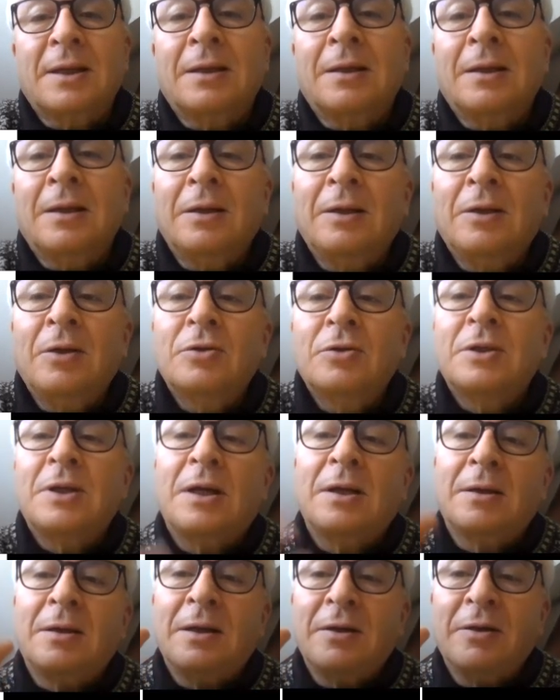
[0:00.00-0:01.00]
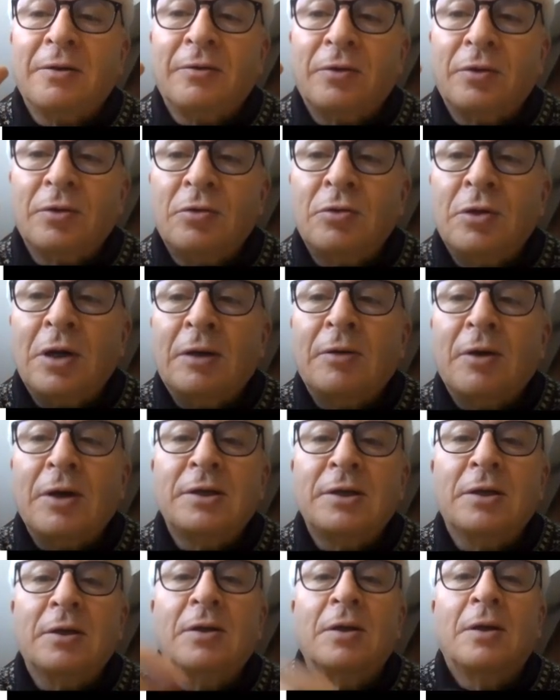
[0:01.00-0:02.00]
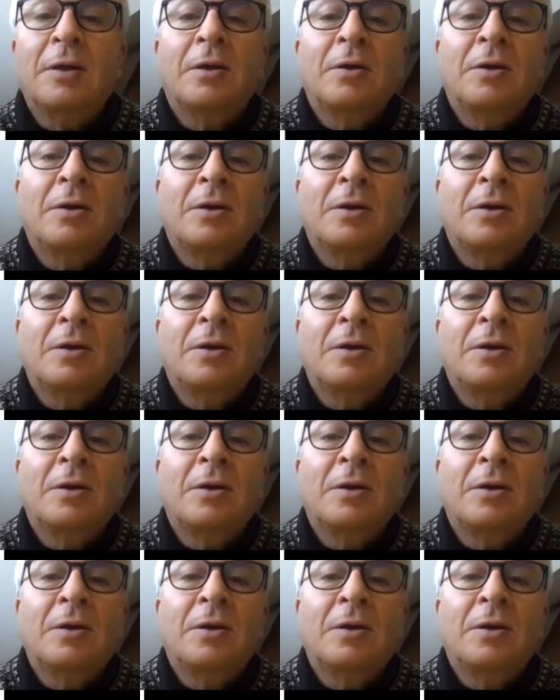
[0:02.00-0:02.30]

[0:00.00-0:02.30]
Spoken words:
and those are kind of regression